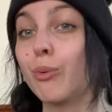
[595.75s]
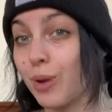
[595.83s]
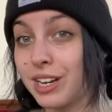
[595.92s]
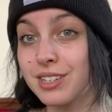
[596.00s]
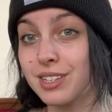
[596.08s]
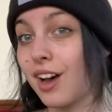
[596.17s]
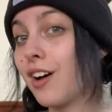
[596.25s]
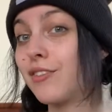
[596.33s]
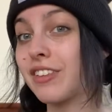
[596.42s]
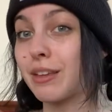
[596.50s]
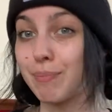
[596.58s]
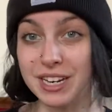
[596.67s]
points
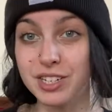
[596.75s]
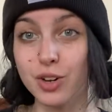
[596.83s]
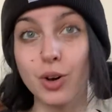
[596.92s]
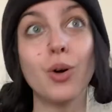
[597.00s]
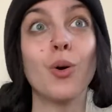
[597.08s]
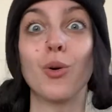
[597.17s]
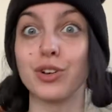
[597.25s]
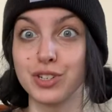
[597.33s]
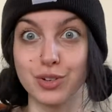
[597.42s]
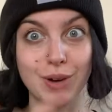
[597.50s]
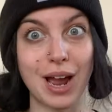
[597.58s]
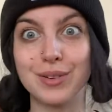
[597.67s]
of the pentacle or
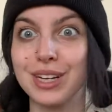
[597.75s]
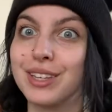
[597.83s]
surrounding